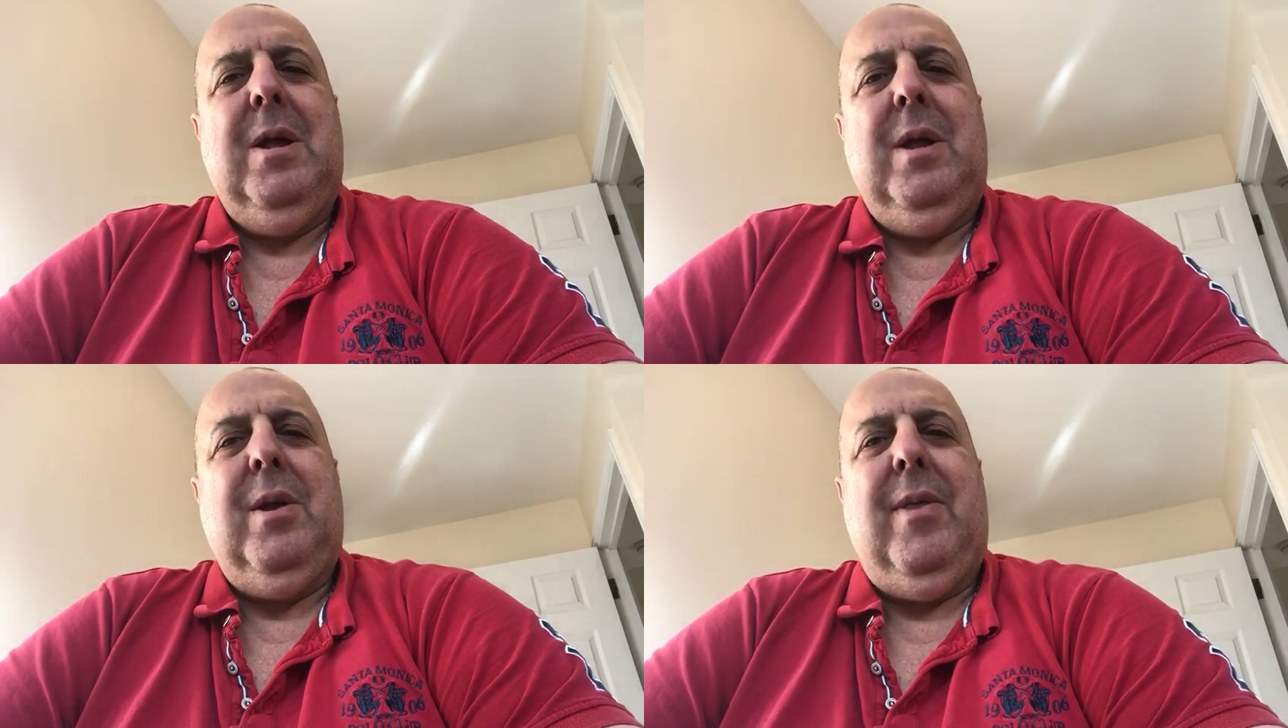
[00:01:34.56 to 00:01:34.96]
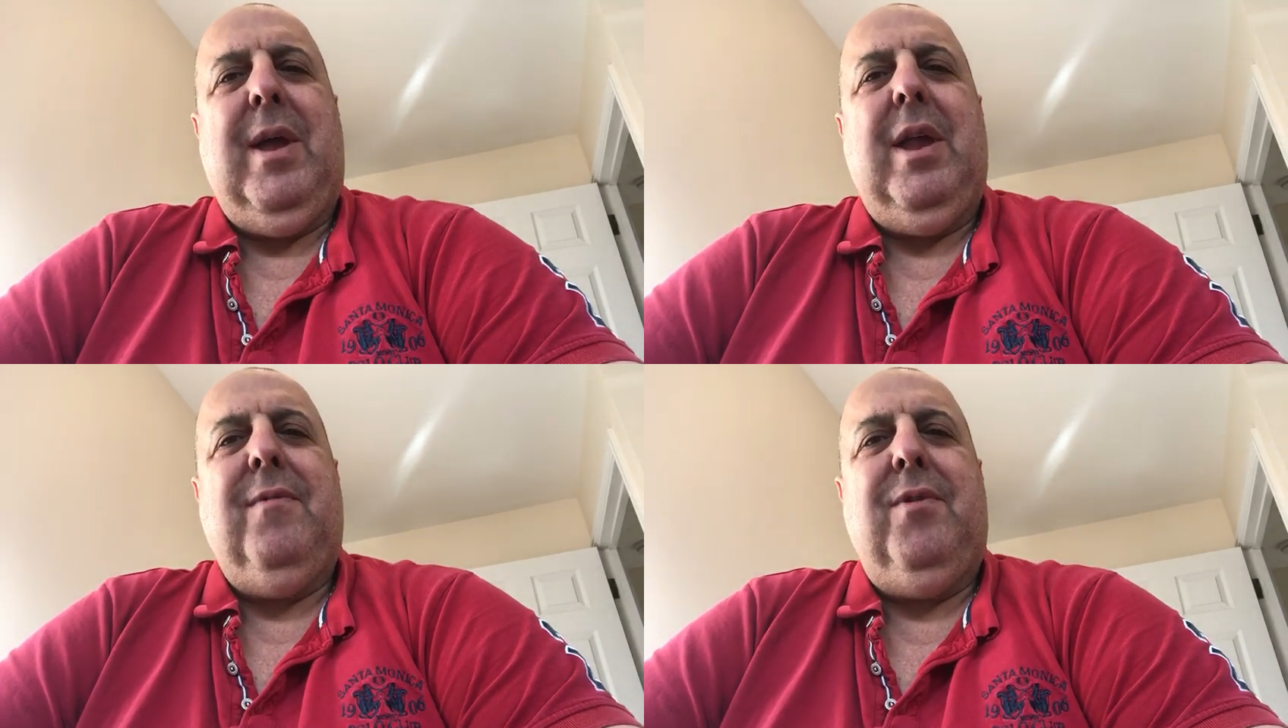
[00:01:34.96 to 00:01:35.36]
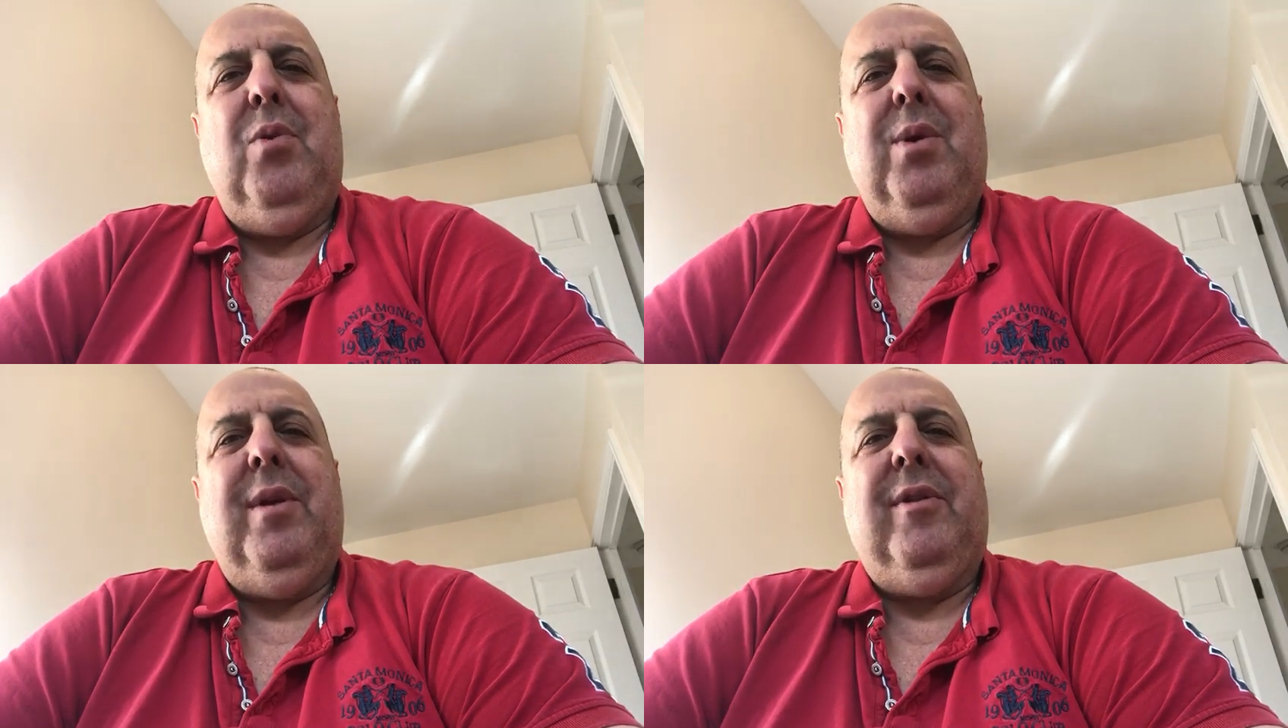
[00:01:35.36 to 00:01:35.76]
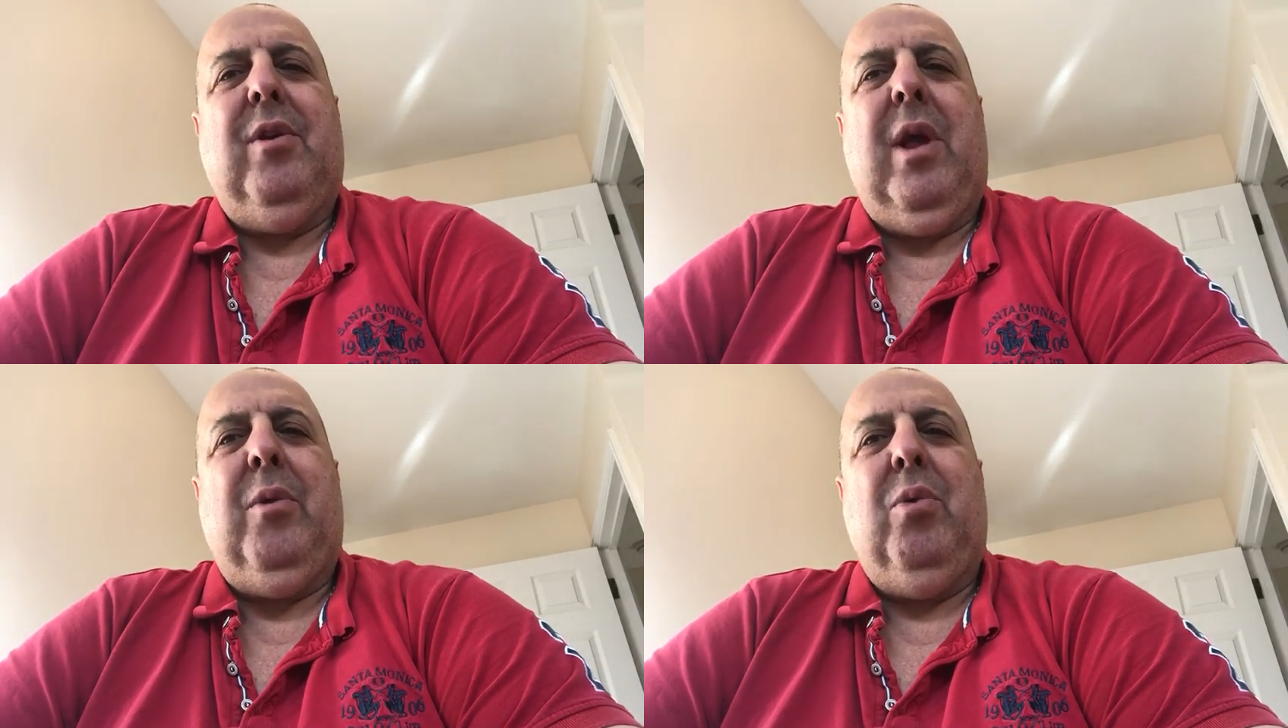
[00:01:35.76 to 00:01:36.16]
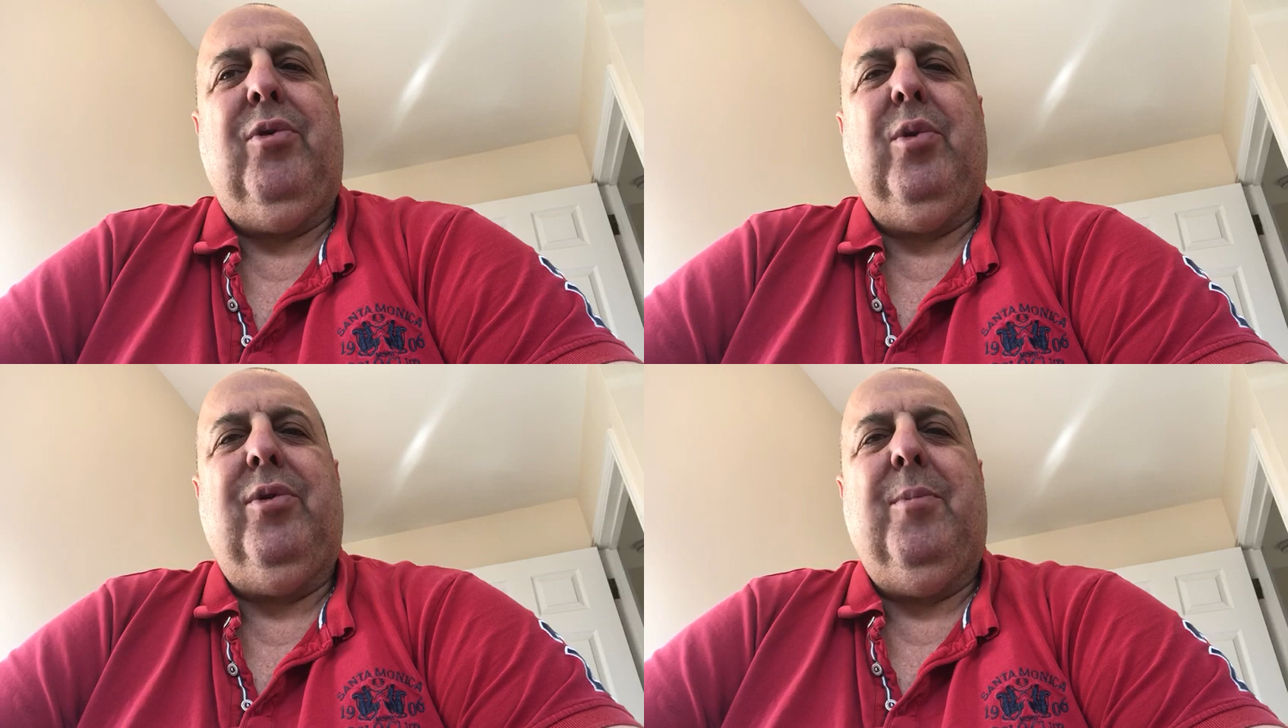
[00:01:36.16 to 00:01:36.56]
you know they get a few winners at, at all
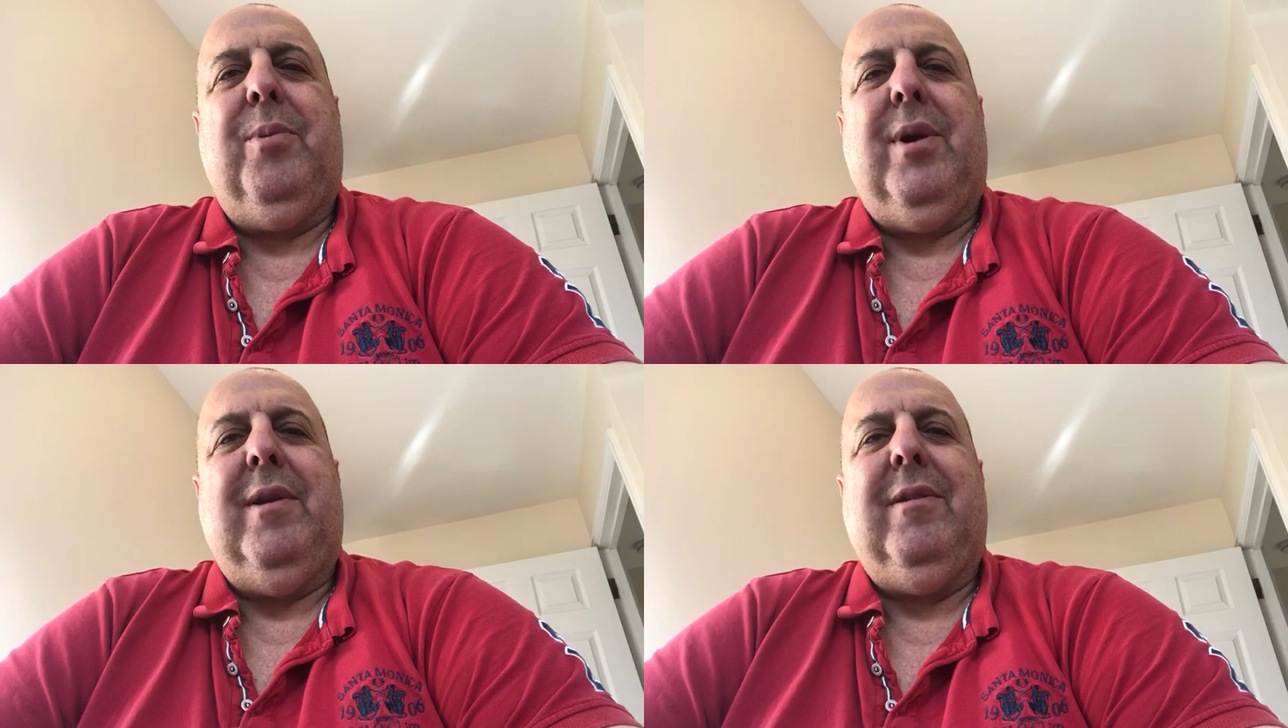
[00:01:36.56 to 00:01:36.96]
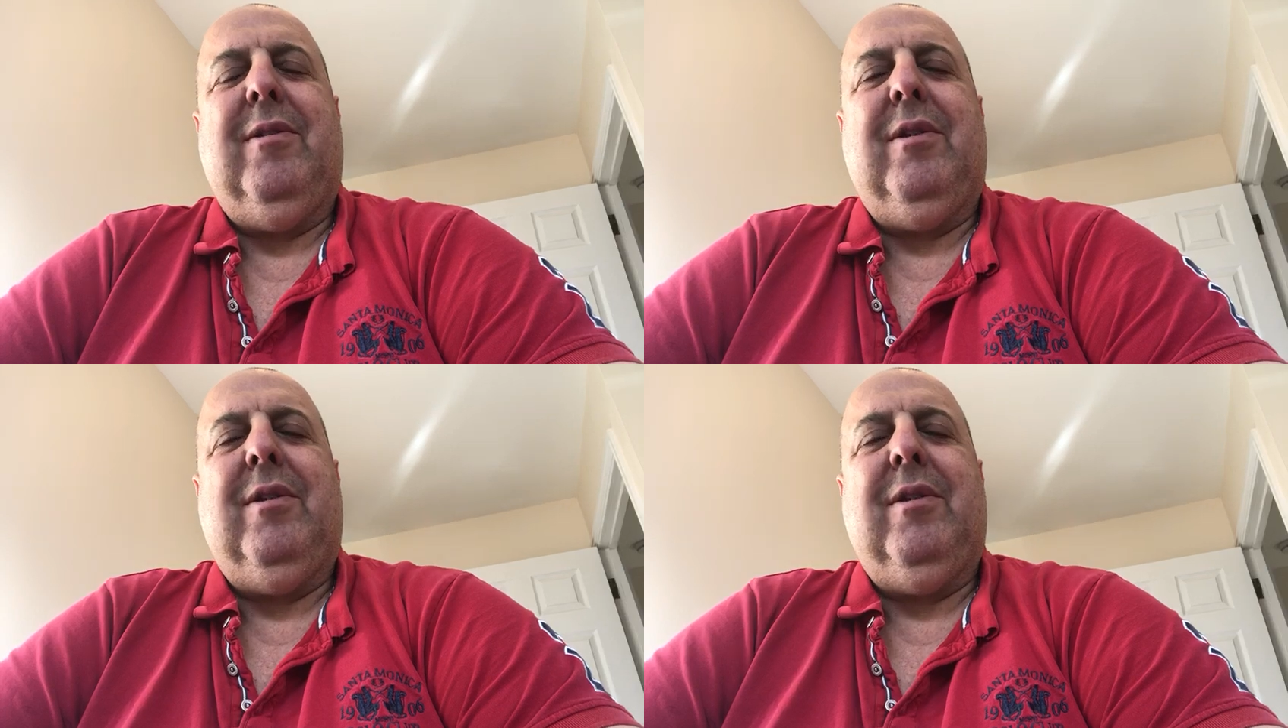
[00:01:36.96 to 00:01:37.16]
sorts of prices.